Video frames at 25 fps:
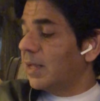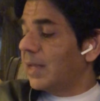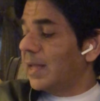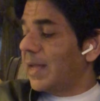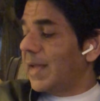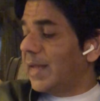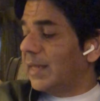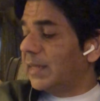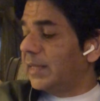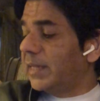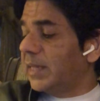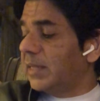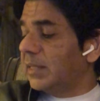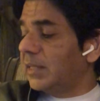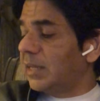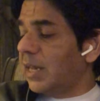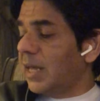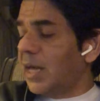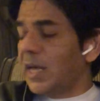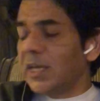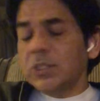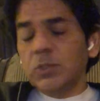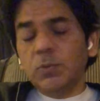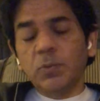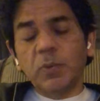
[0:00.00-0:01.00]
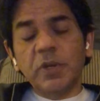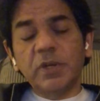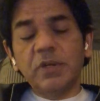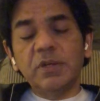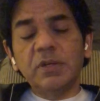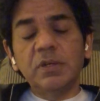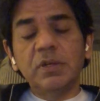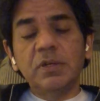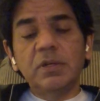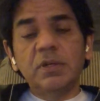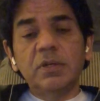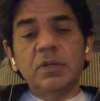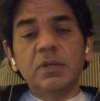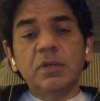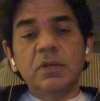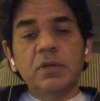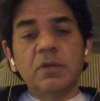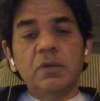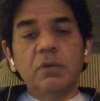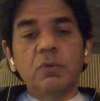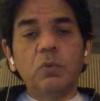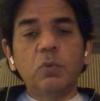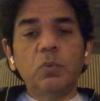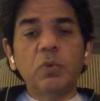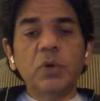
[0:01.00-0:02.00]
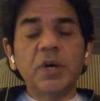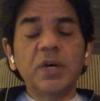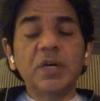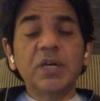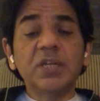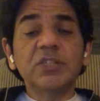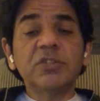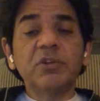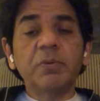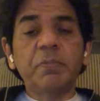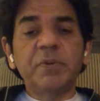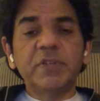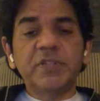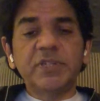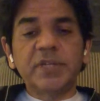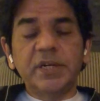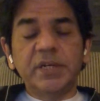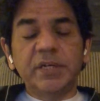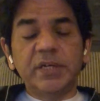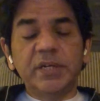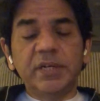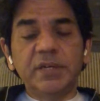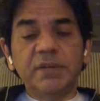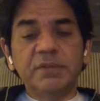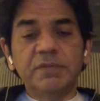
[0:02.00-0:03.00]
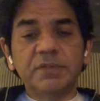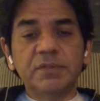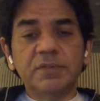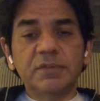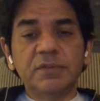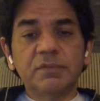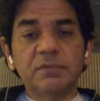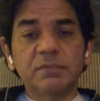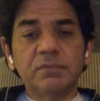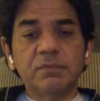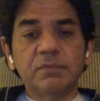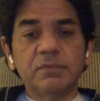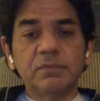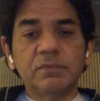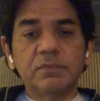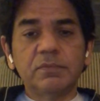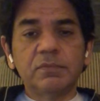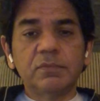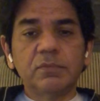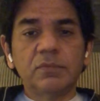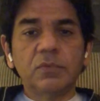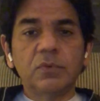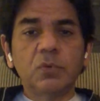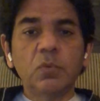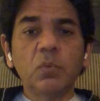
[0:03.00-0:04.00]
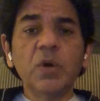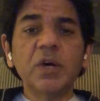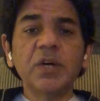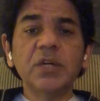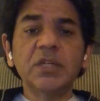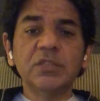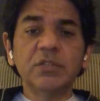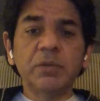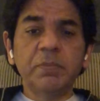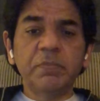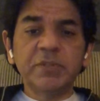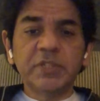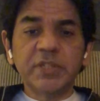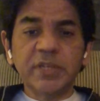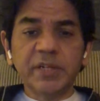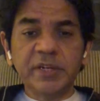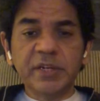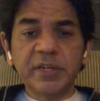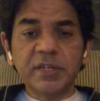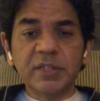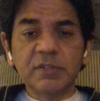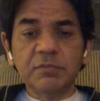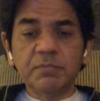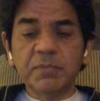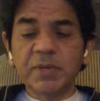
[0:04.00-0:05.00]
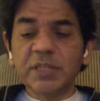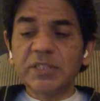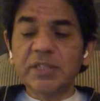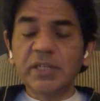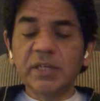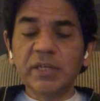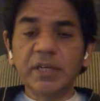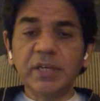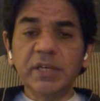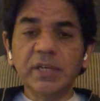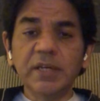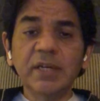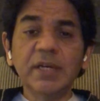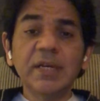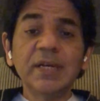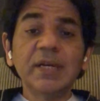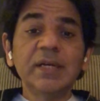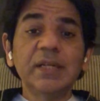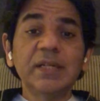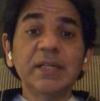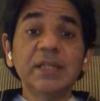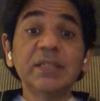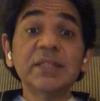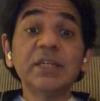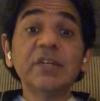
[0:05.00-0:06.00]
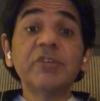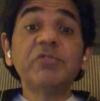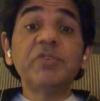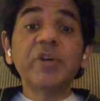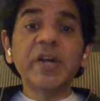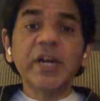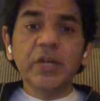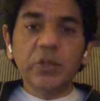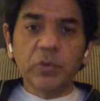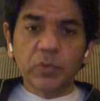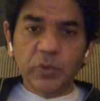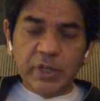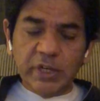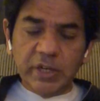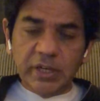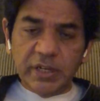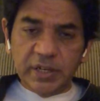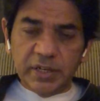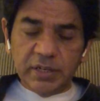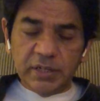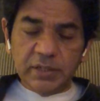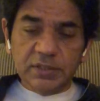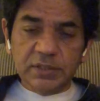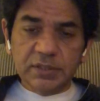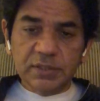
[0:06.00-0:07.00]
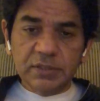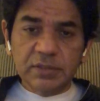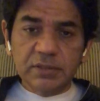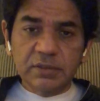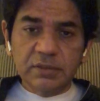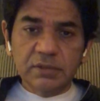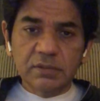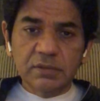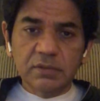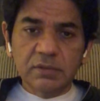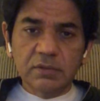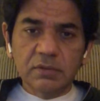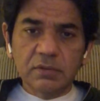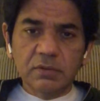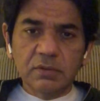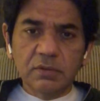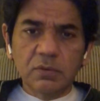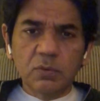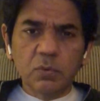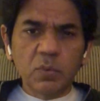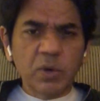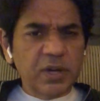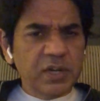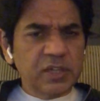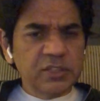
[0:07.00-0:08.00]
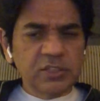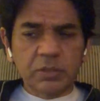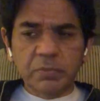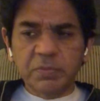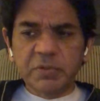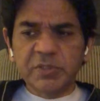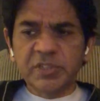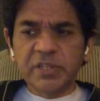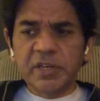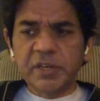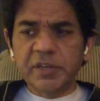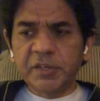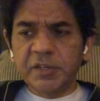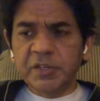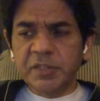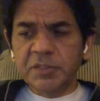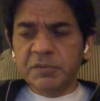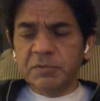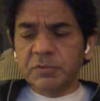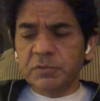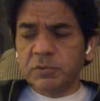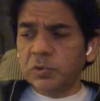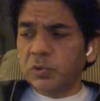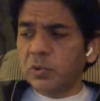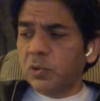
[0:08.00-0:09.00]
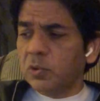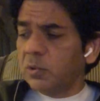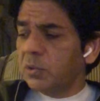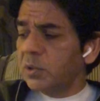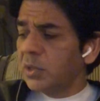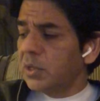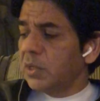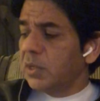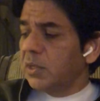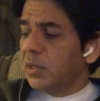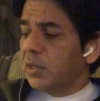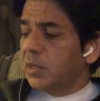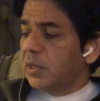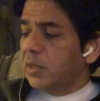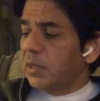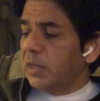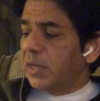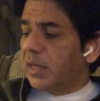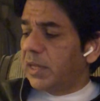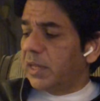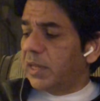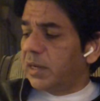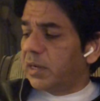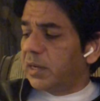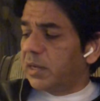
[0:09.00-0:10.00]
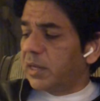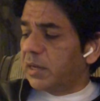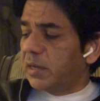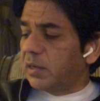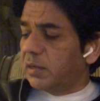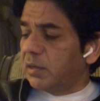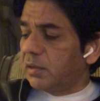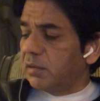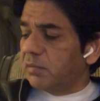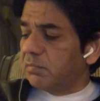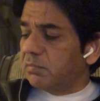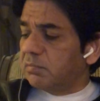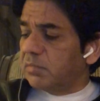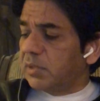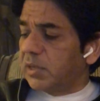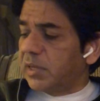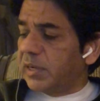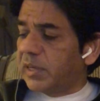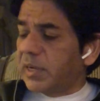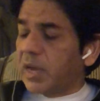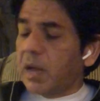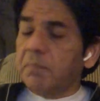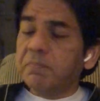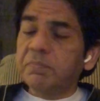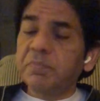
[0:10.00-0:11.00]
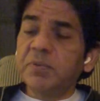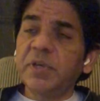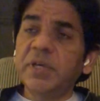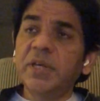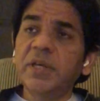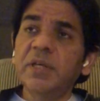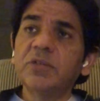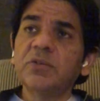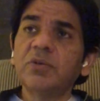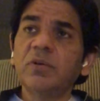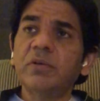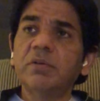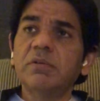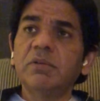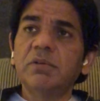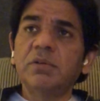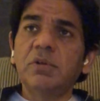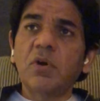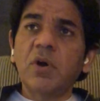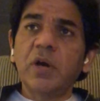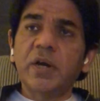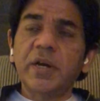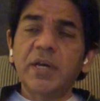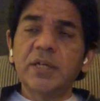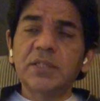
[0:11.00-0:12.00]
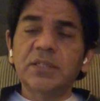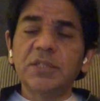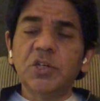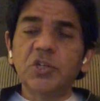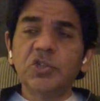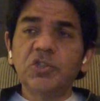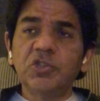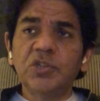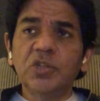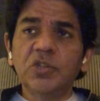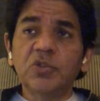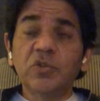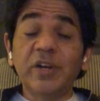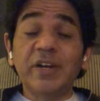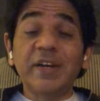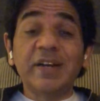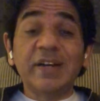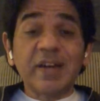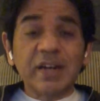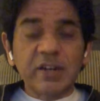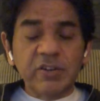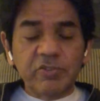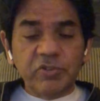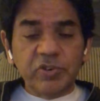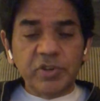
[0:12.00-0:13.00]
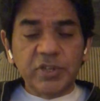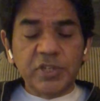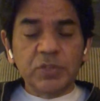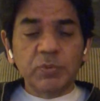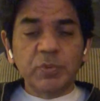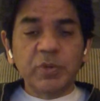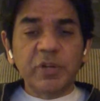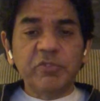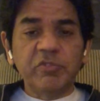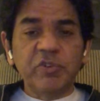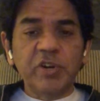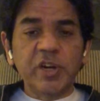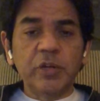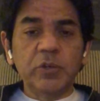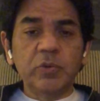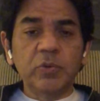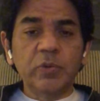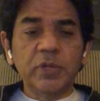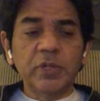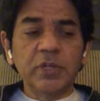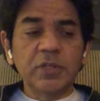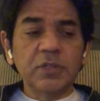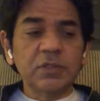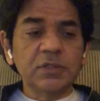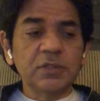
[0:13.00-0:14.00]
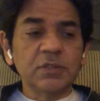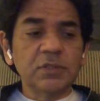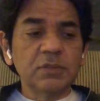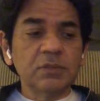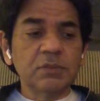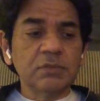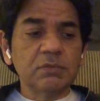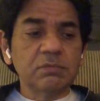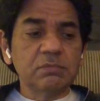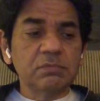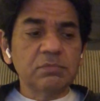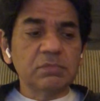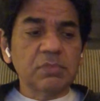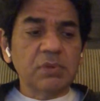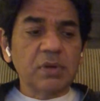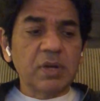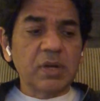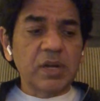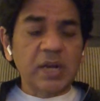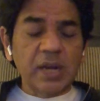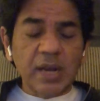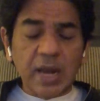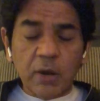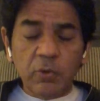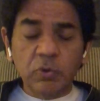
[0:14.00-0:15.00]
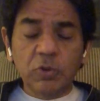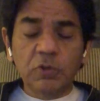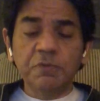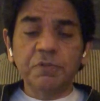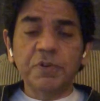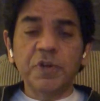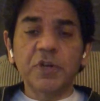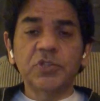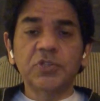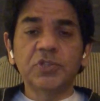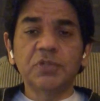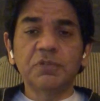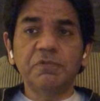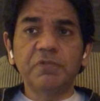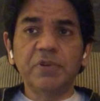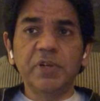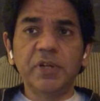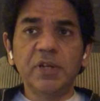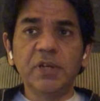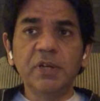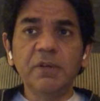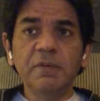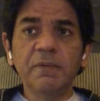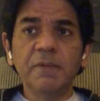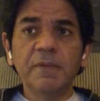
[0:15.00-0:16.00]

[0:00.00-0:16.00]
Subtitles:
And then the last one, workers' representatives. Workers' representatives, basically, these are trade union leaders. Workers' representatives, in companies or in organizations or in countries where trade unions are allowed to function freely,